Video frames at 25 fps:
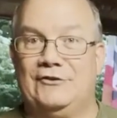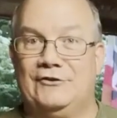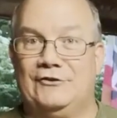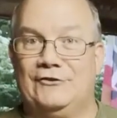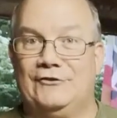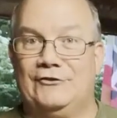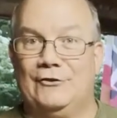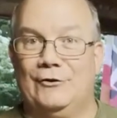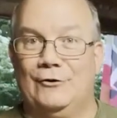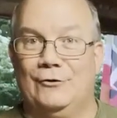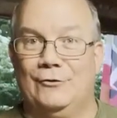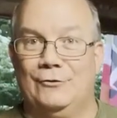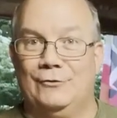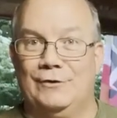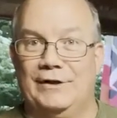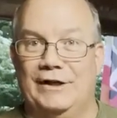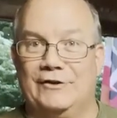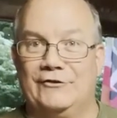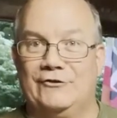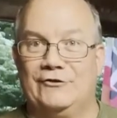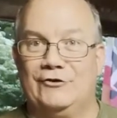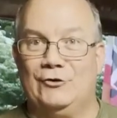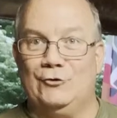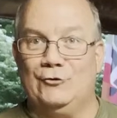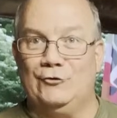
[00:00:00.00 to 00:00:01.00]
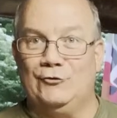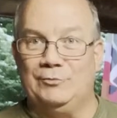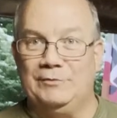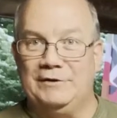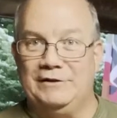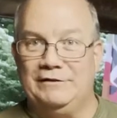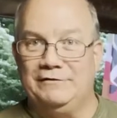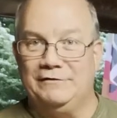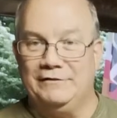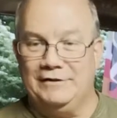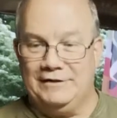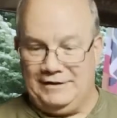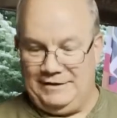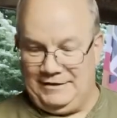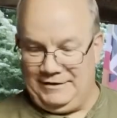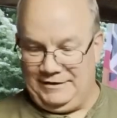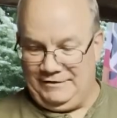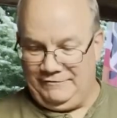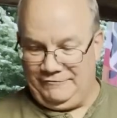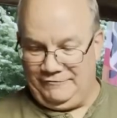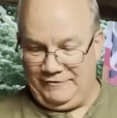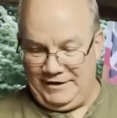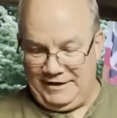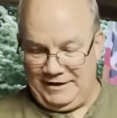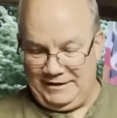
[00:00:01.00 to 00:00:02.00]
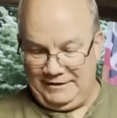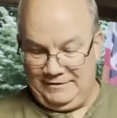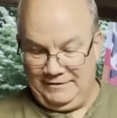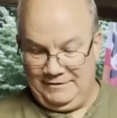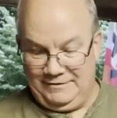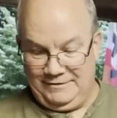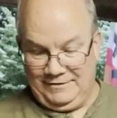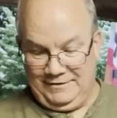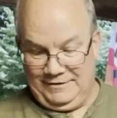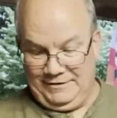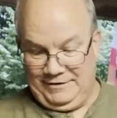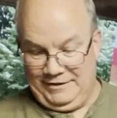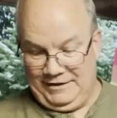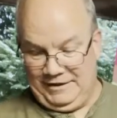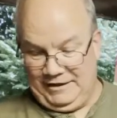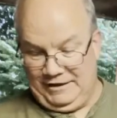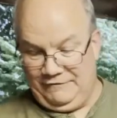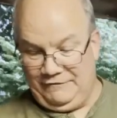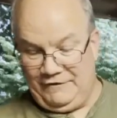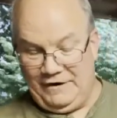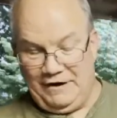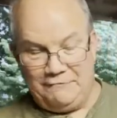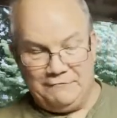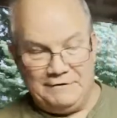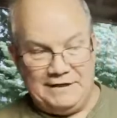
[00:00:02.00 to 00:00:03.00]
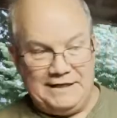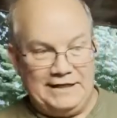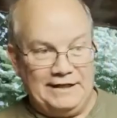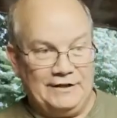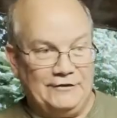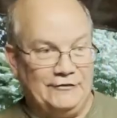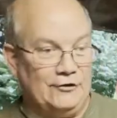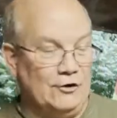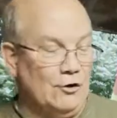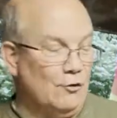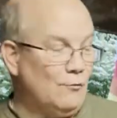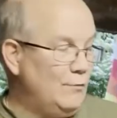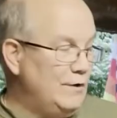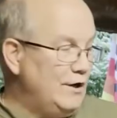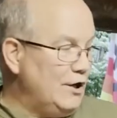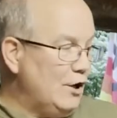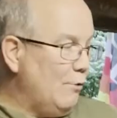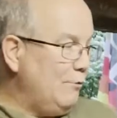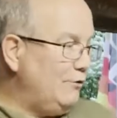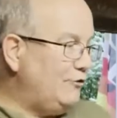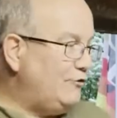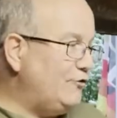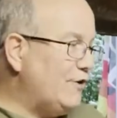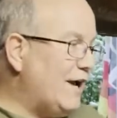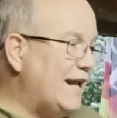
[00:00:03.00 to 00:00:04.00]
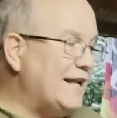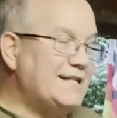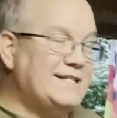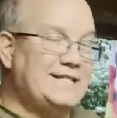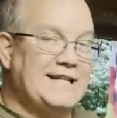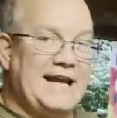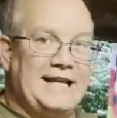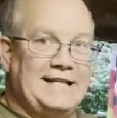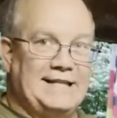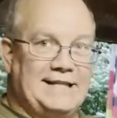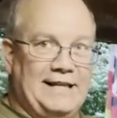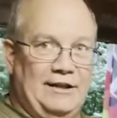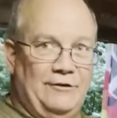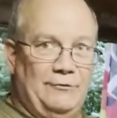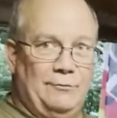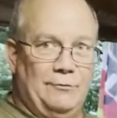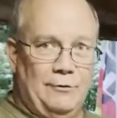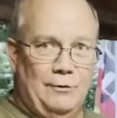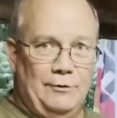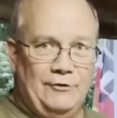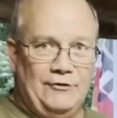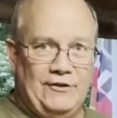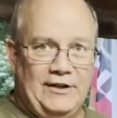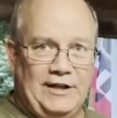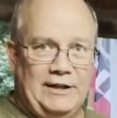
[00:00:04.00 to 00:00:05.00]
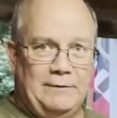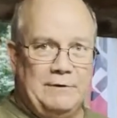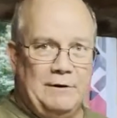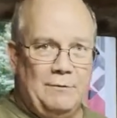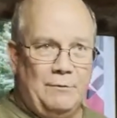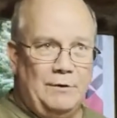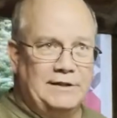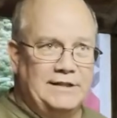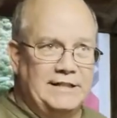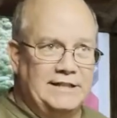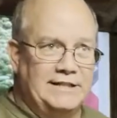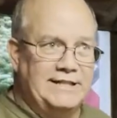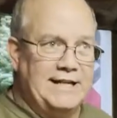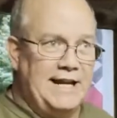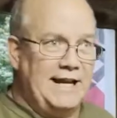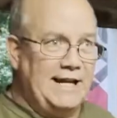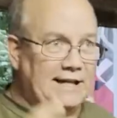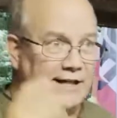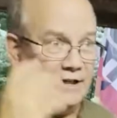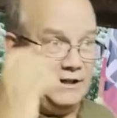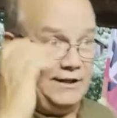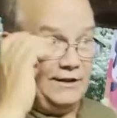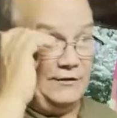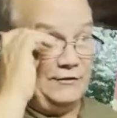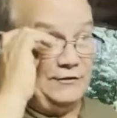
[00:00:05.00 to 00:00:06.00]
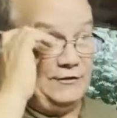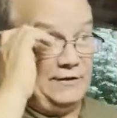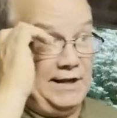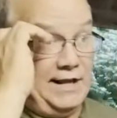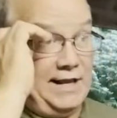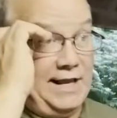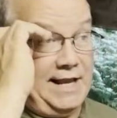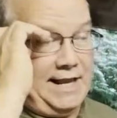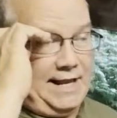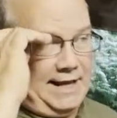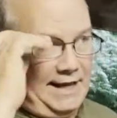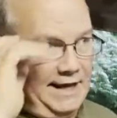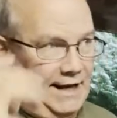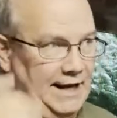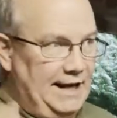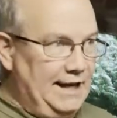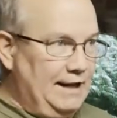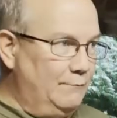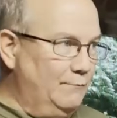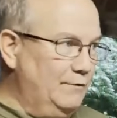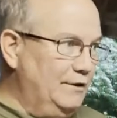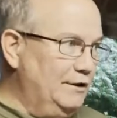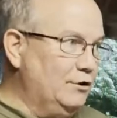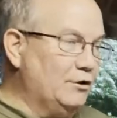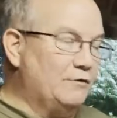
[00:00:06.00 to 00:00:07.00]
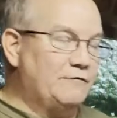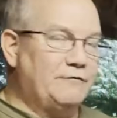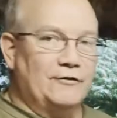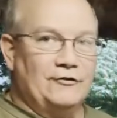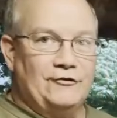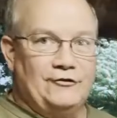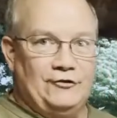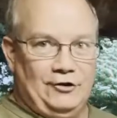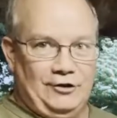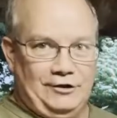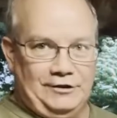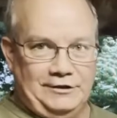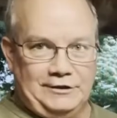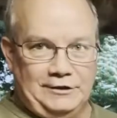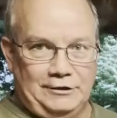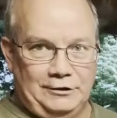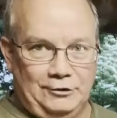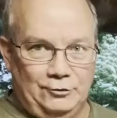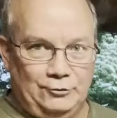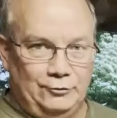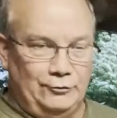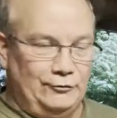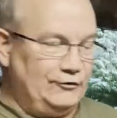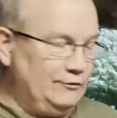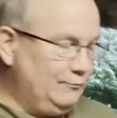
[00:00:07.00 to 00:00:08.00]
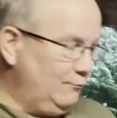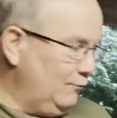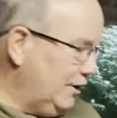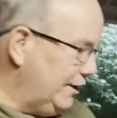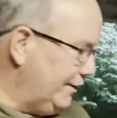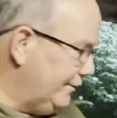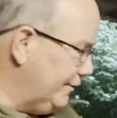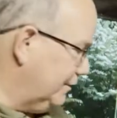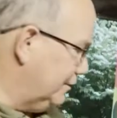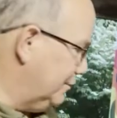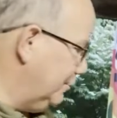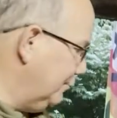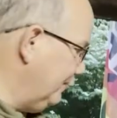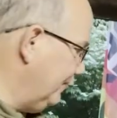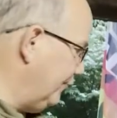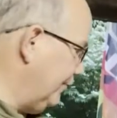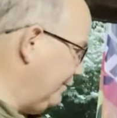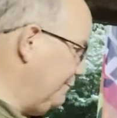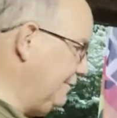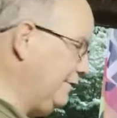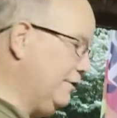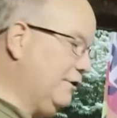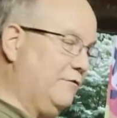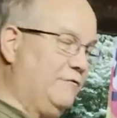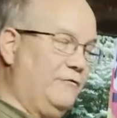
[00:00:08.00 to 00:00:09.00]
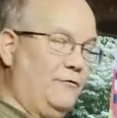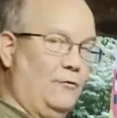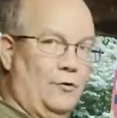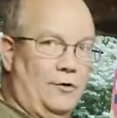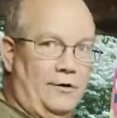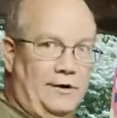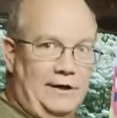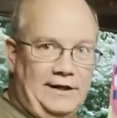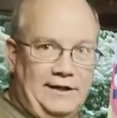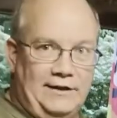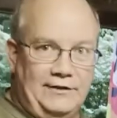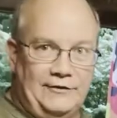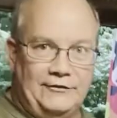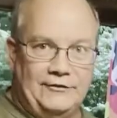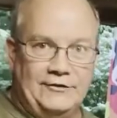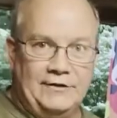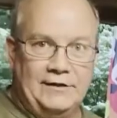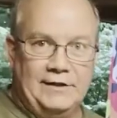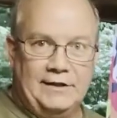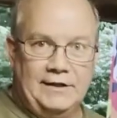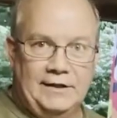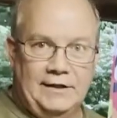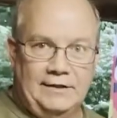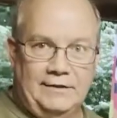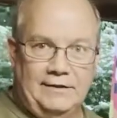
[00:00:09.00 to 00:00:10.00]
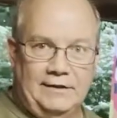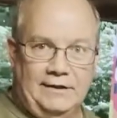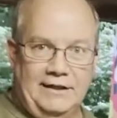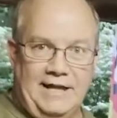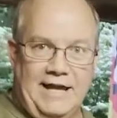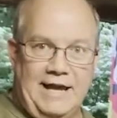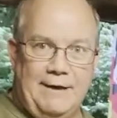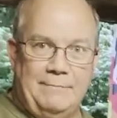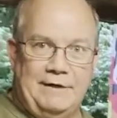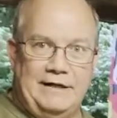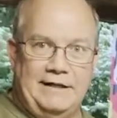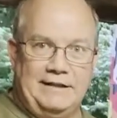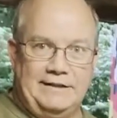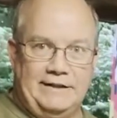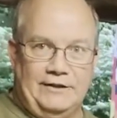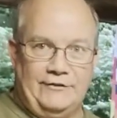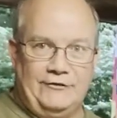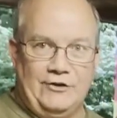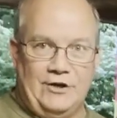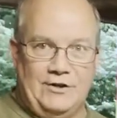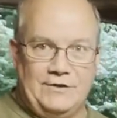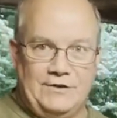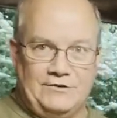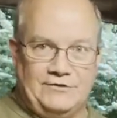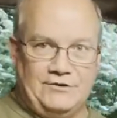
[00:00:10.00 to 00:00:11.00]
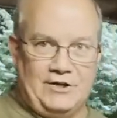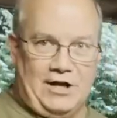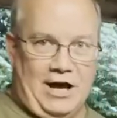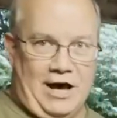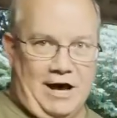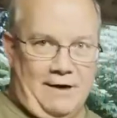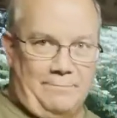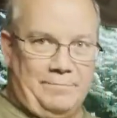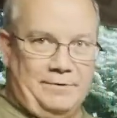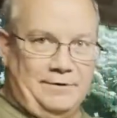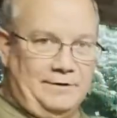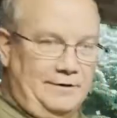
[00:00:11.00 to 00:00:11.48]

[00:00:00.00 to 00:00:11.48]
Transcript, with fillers: So excuse me uh, if I if I read it. So we always try to date things. We're always thinking about what the date is, and we look for certain clues. And one of the clues that we look for is the laminate that's on the top.